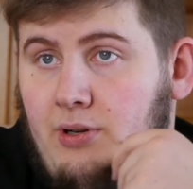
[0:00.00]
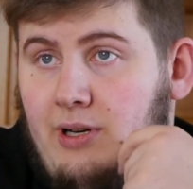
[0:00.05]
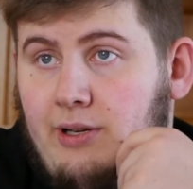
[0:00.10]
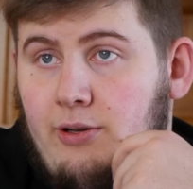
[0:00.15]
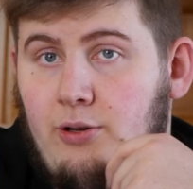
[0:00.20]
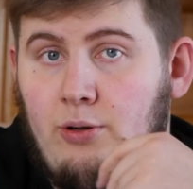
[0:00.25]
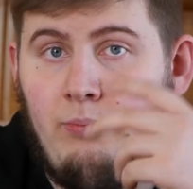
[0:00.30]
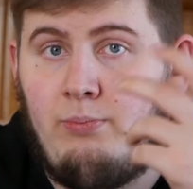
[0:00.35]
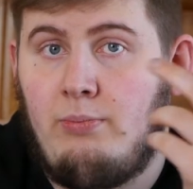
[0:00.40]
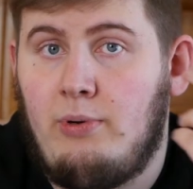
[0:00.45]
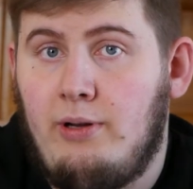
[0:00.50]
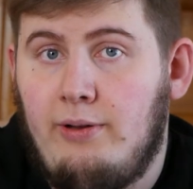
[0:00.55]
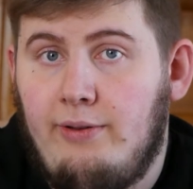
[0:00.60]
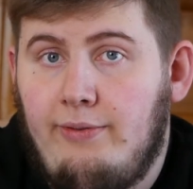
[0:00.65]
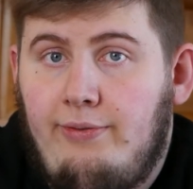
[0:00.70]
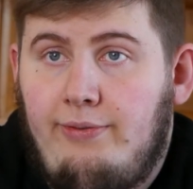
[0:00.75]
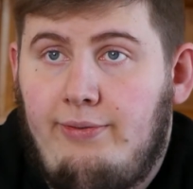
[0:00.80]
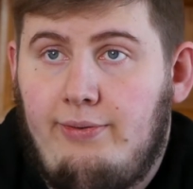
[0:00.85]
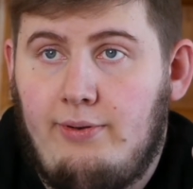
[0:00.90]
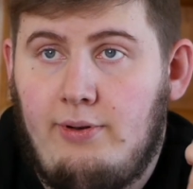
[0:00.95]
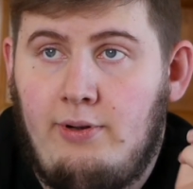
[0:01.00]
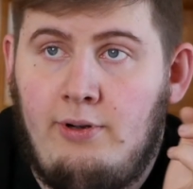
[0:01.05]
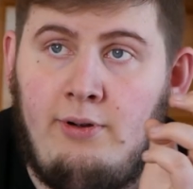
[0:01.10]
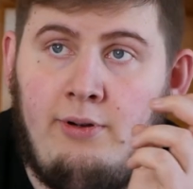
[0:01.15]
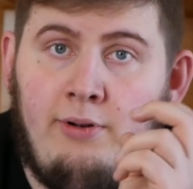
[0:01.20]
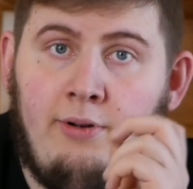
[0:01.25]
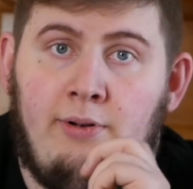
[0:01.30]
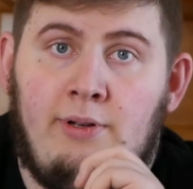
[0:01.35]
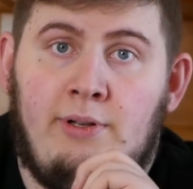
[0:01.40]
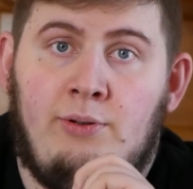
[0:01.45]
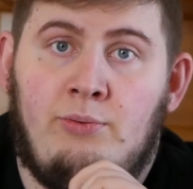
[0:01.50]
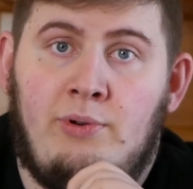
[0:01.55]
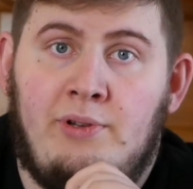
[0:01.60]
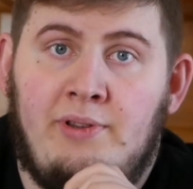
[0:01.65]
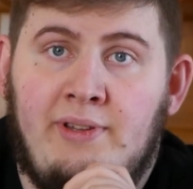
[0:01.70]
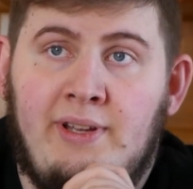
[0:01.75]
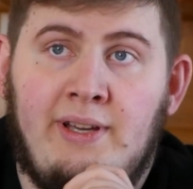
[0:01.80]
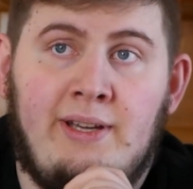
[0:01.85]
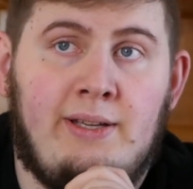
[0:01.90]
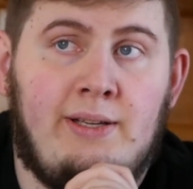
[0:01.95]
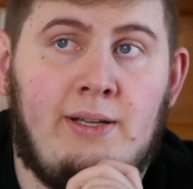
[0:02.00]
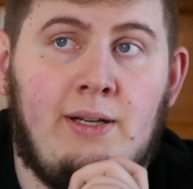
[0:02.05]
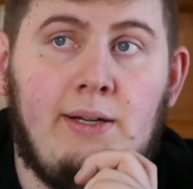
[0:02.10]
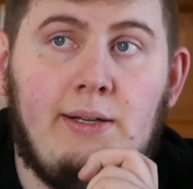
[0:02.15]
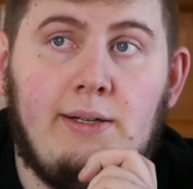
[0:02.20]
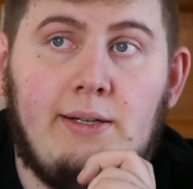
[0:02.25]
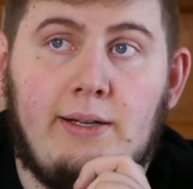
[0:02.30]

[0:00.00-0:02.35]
like a month in one day,